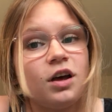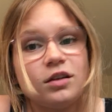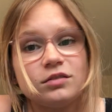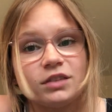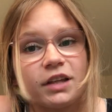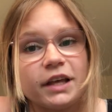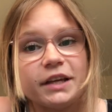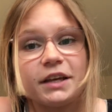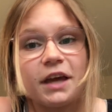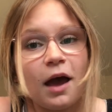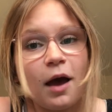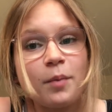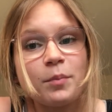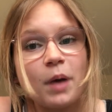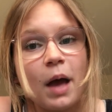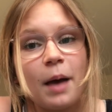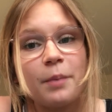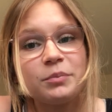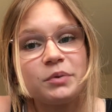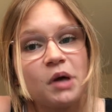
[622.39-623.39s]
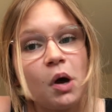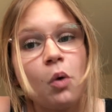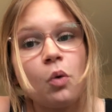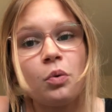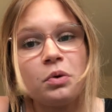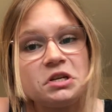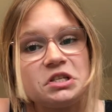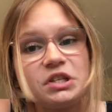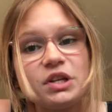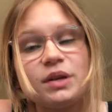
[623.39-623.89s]
Like, I'm
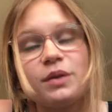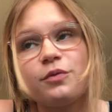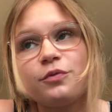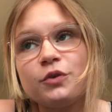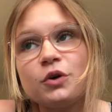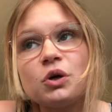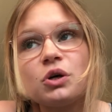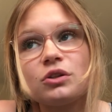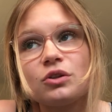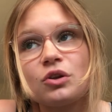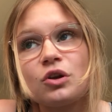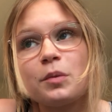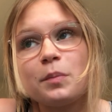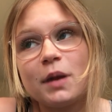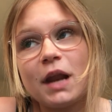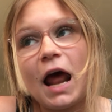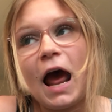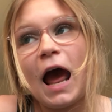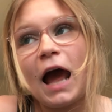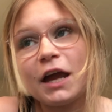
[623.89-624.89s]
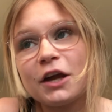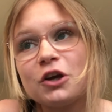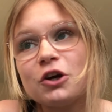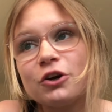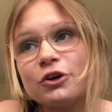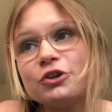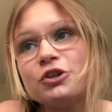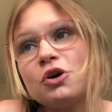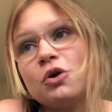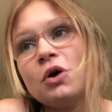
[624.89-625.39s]
always going to feel a little bit
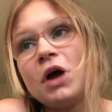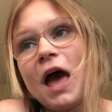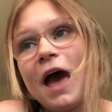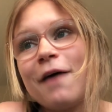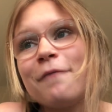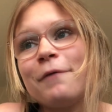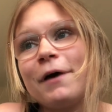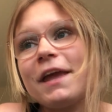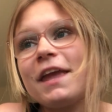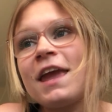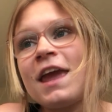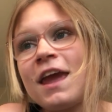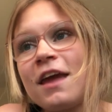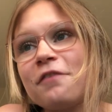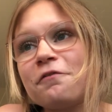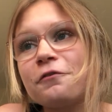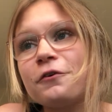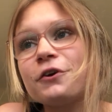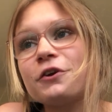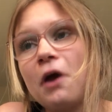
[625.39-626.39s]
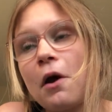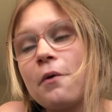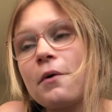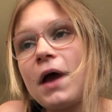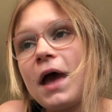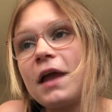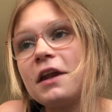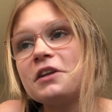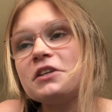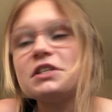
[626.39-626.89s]
angered at my aunt for go
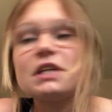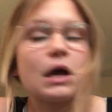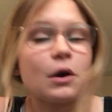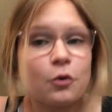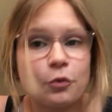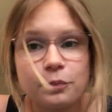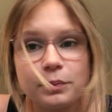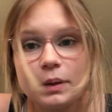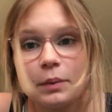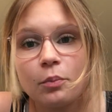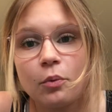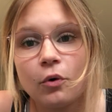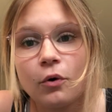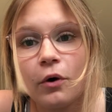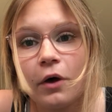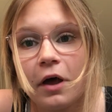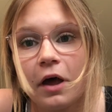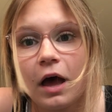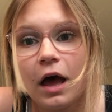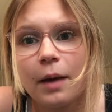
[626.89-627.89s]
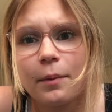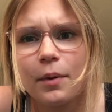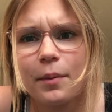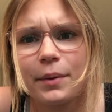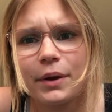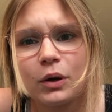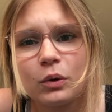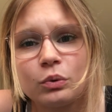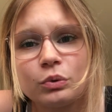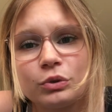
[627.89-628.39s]
ahead and telling people about
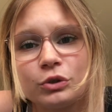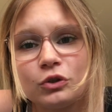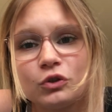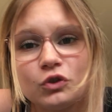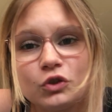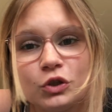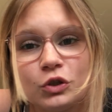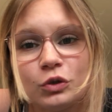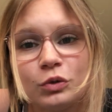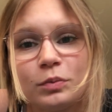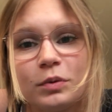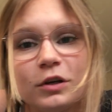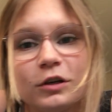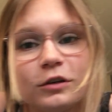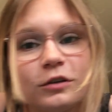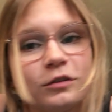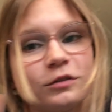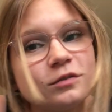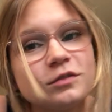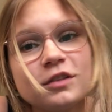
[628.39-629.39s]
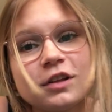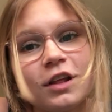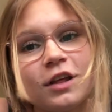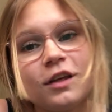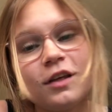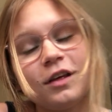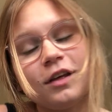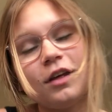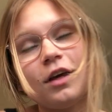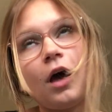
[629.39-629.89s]
my whole YouTube.
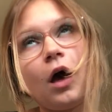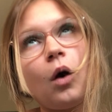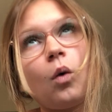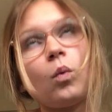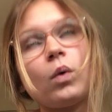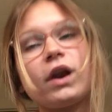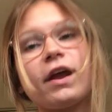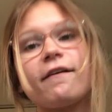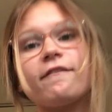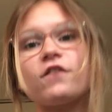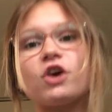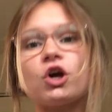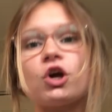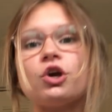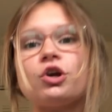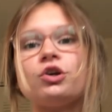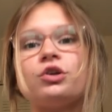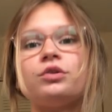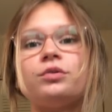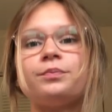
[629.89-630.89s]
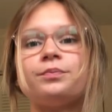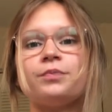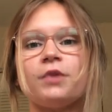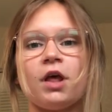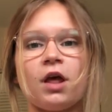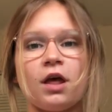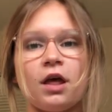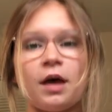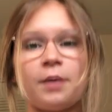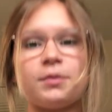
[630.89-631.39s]
Whatever.
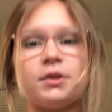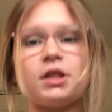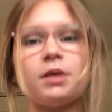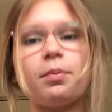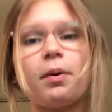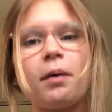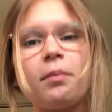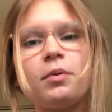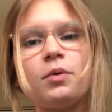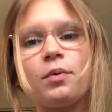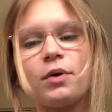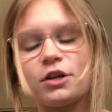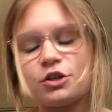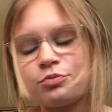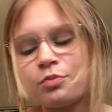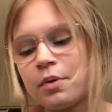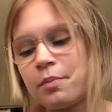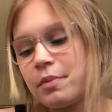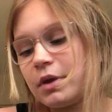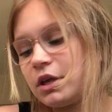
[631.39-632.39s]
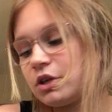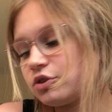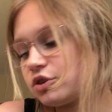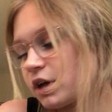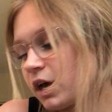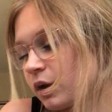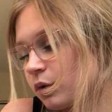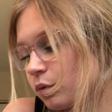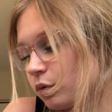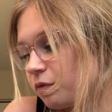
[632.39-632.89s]
I mean, they probably watch my main
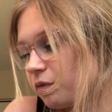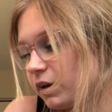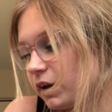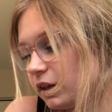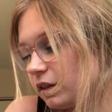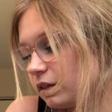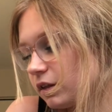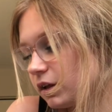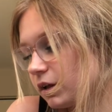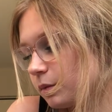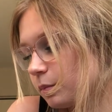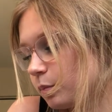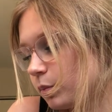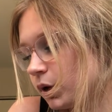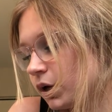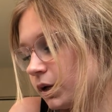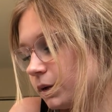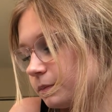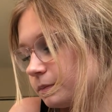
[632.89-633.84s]
channel, if anything, but...